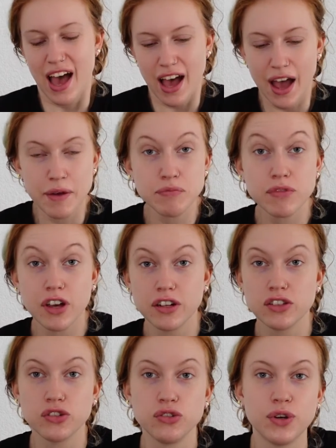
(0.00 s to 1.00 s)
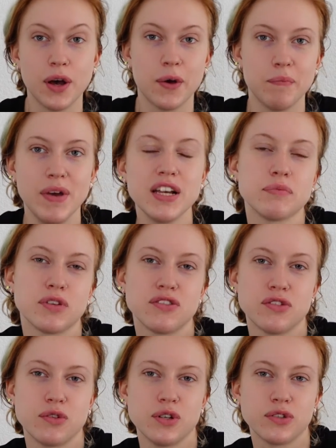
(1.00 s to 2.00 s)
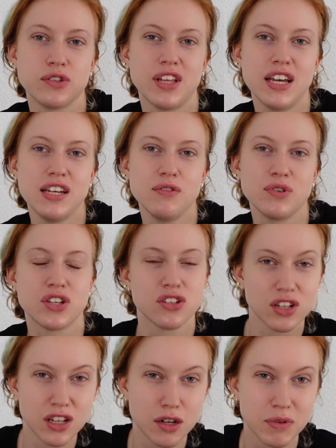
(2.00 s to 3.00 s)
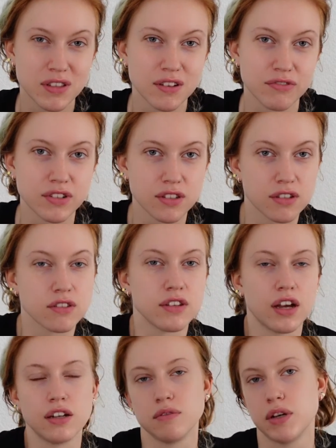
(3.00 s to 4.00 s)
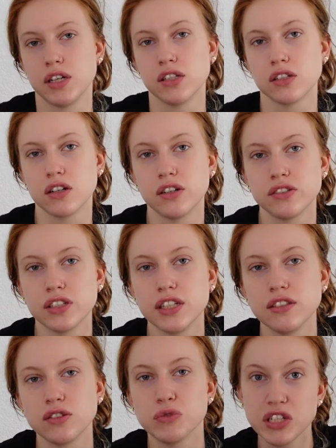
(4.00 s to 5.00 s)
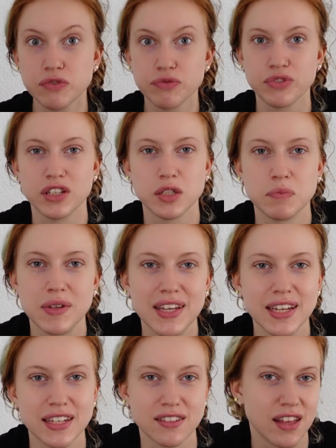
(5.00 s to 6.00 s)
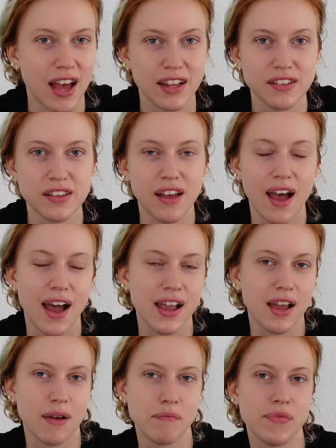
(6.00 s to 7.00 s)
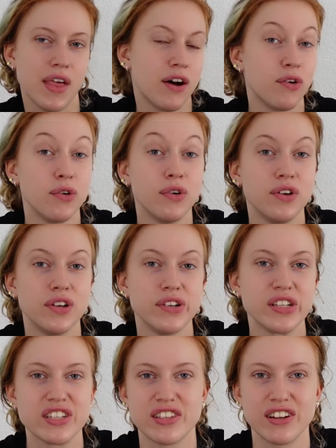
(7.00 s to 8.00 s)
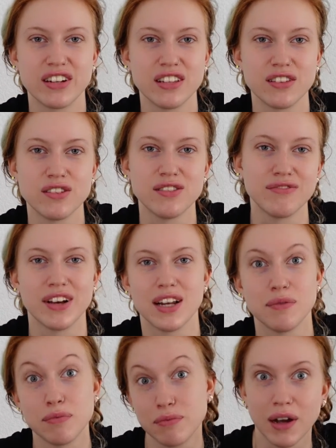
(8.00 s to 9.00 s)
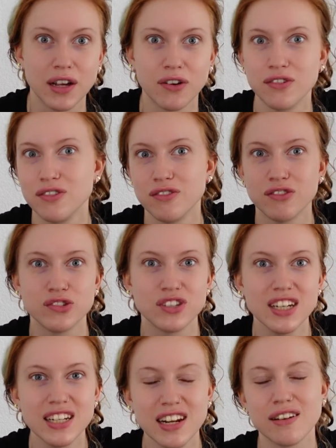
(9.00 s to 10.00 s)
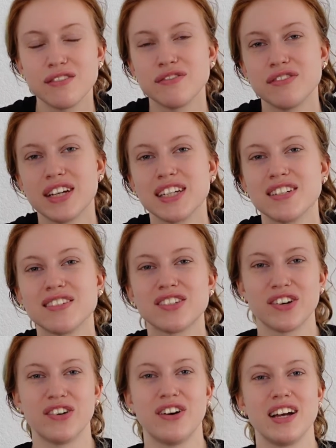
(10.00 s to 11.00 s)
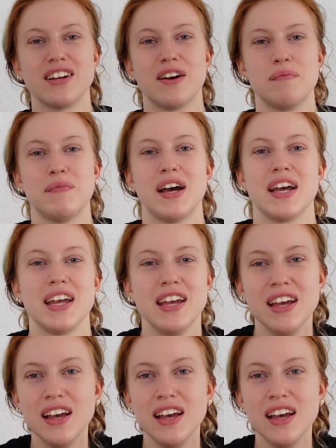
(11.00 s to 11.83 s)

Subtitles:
I'm gonna do a makeup tutorial today, which is a little bit different than my other content. The reason for this being is that I am now starting to develop my own routine and everything, so I got my